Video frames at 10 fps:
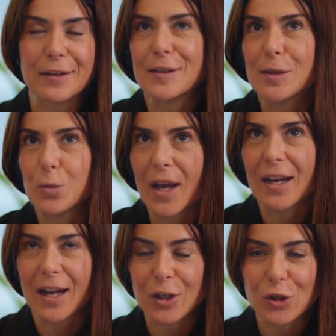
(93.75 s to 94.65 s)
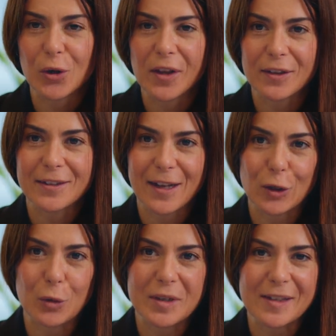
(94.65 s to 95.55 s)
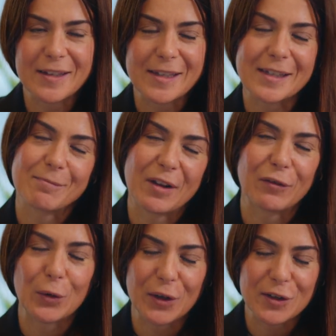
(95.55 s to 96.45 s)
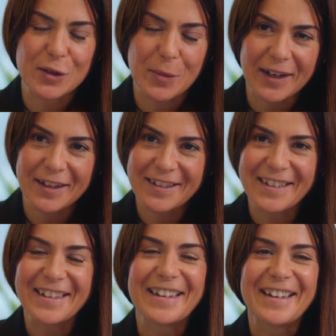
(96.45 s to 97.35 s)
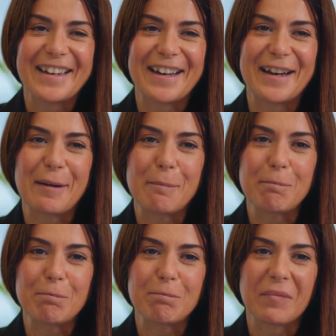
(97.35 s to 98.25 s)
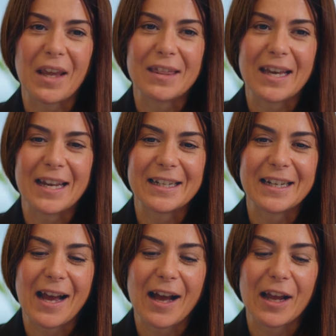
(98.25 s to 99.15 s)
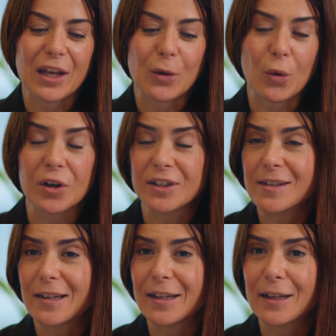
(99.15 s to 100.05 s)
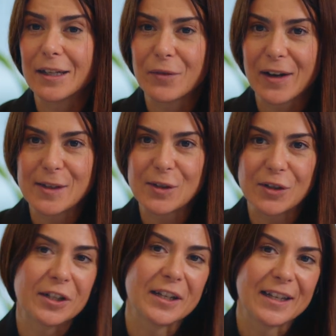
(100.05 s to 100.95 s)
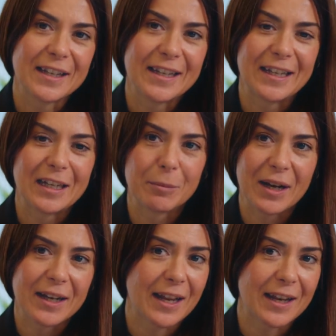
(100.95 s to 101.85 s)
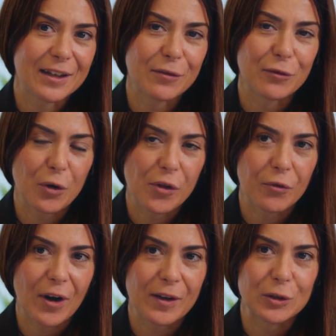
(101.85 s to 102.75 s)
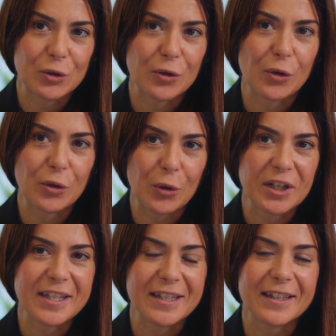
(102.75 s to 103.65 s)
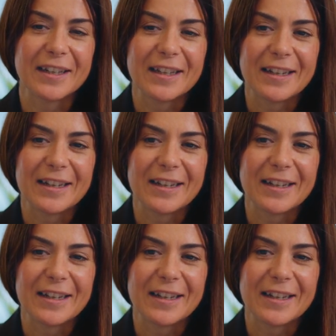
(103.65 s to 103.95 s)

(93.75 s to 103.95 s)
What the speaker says: this is when I joined the telco business a few years back. Then I worked as a legal advisor in Bahrain for the regulatory authority